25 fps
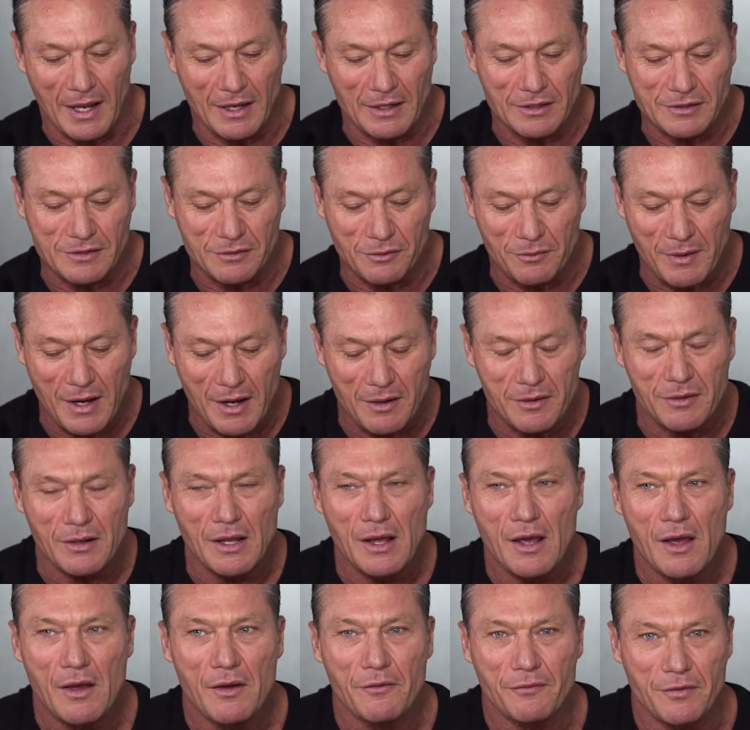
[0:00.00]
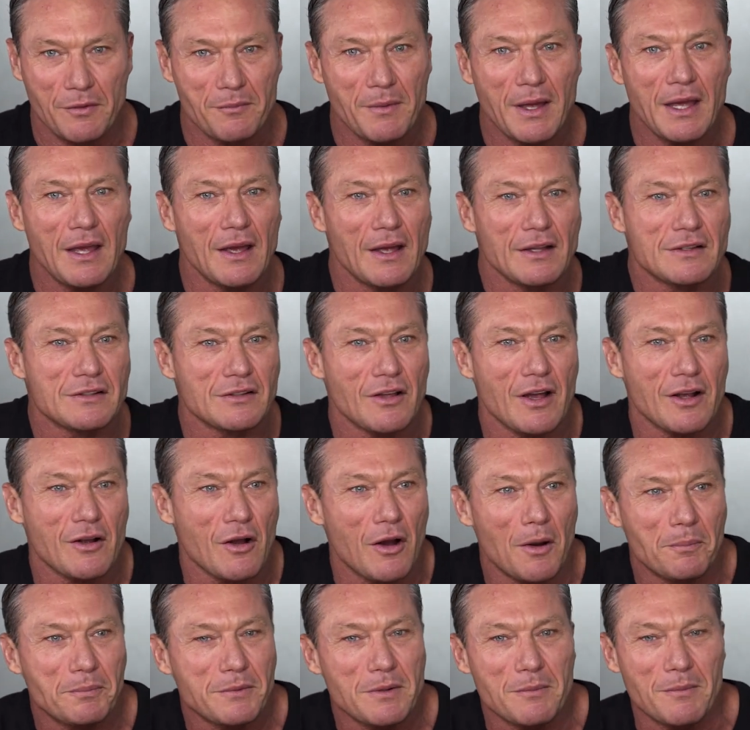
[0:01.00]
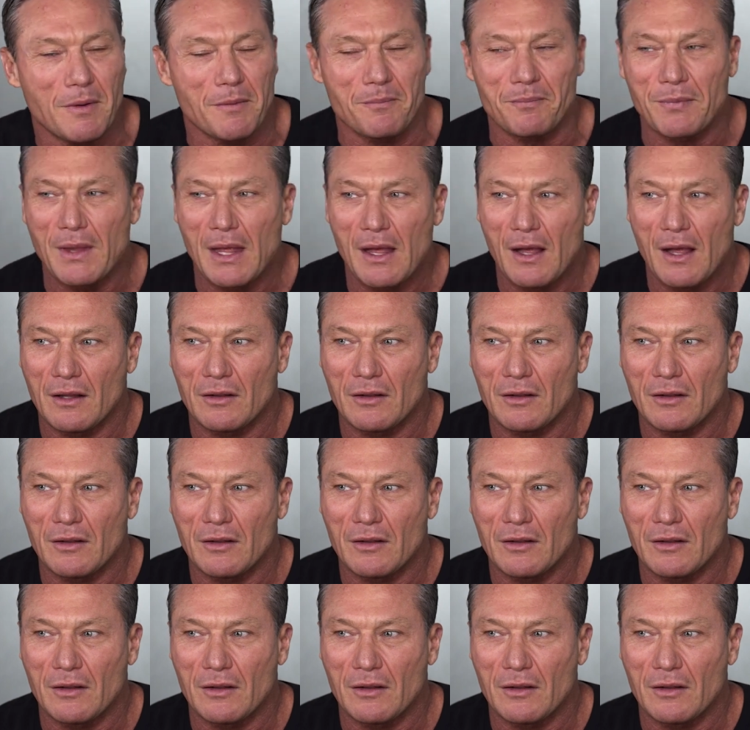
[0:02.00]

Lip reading: And it's around, for me, it's like optimum.